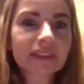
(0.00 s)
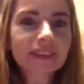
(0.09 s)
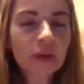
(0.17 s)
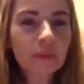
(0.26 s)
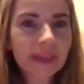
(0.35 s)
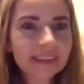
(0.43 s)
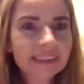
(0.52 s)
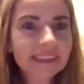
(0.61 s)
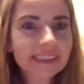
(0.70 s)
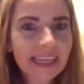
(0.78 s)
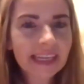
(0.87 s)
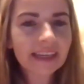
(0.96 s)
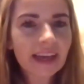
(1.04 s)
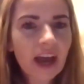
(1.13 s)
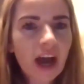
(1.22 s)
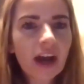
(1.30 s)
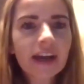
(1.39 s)
that managers seeing,
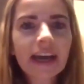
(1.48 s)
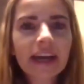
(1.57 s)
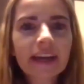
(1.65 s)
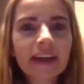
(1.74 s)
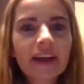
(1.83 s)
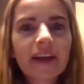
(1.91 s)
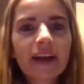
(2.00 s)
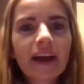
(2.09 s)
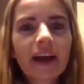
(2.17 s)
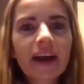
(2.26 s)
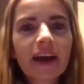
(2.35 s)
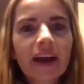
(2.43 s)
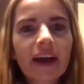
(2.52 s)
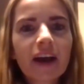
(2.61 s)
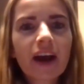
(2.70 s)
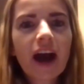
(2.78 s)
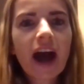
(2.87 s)
okay,
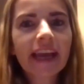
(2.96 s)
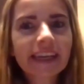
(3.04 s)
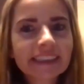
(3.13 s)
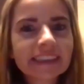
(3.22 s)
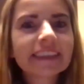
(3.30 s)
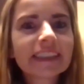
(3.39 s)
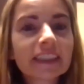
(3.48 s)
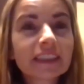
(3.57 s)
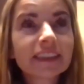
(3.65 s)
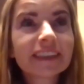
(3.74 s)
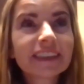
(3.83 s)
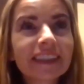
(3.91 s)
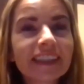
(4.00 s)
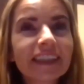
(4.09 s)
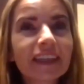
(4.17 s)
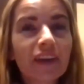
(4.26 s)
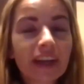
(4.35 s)
I can,
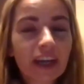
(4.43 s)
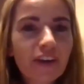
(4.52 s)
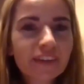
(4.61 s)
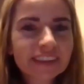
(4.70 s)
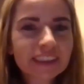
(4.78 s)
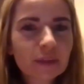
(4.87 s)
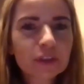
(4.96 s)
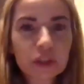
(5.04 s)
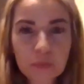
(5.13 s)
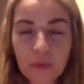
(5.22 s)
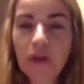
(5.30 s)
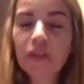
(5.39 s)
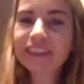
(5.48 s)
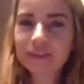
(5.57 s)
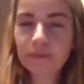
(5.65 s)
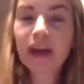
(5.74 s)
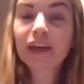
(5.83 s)
encouraging them to spot
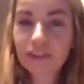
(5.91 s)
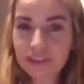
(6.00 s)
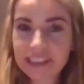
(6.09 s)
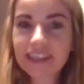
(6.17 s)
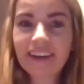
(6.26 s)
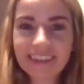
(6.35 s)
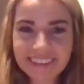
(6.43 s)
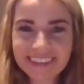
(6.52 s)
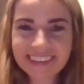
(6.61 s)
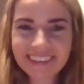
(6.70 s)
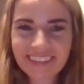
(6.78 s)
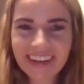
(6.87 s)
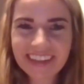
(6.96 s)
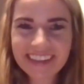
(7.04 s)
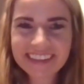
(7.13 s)
these micro signs, right?